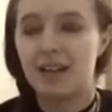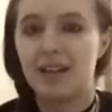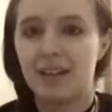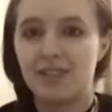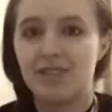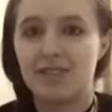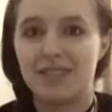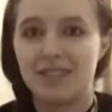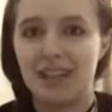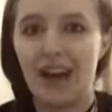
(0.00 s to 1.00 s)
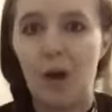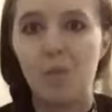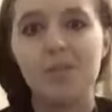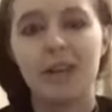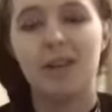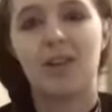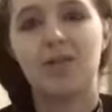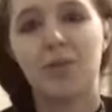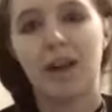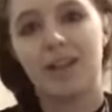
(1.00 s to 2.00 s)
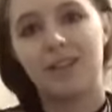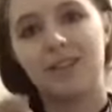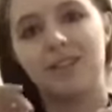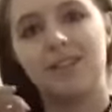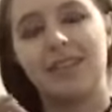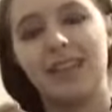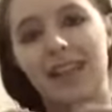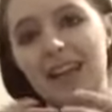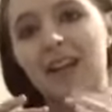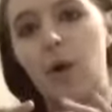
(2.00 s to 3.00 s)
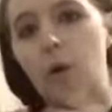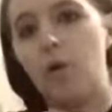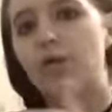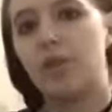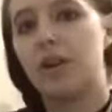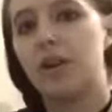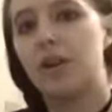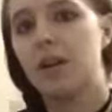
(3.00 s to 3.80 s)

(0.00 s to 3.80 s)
And just help me along with getting over